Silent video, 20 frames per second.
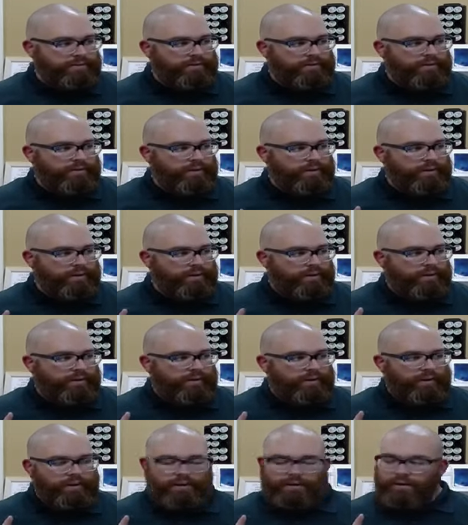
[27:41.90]

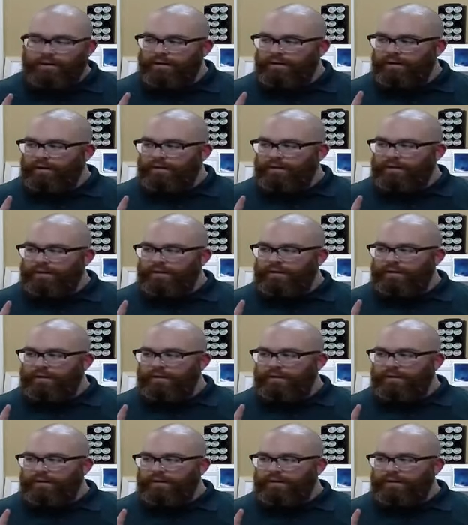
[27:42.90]
No one is speaking in this clip.